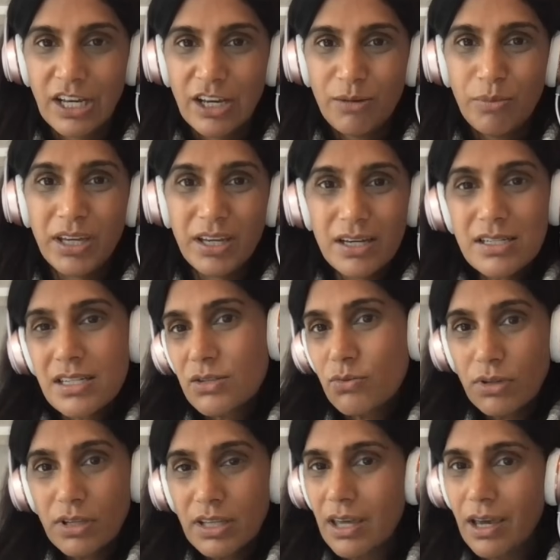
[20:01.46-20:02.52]
Because this
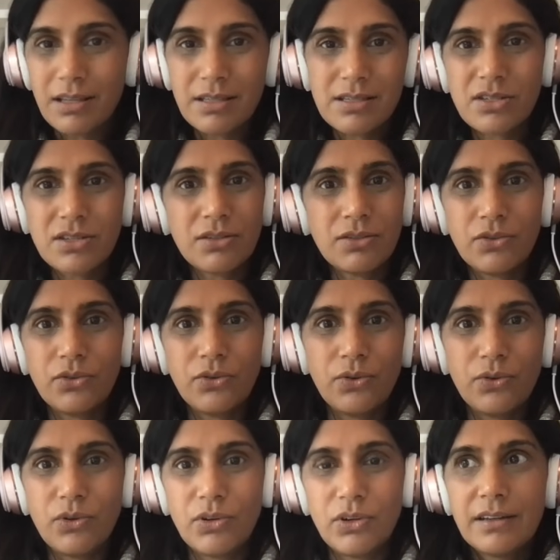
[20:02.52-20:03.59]
really gets
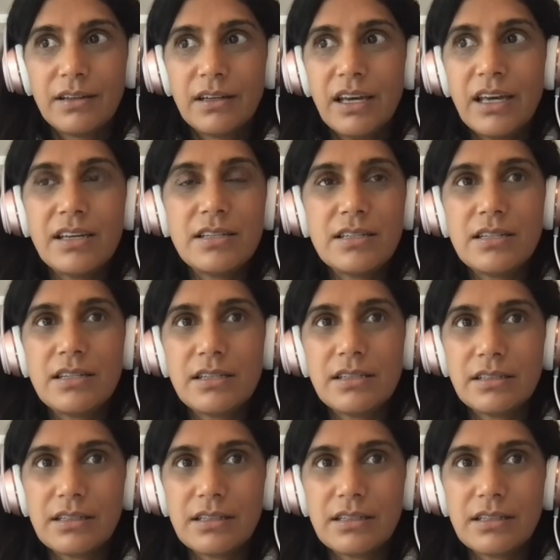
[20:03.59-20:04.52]
to his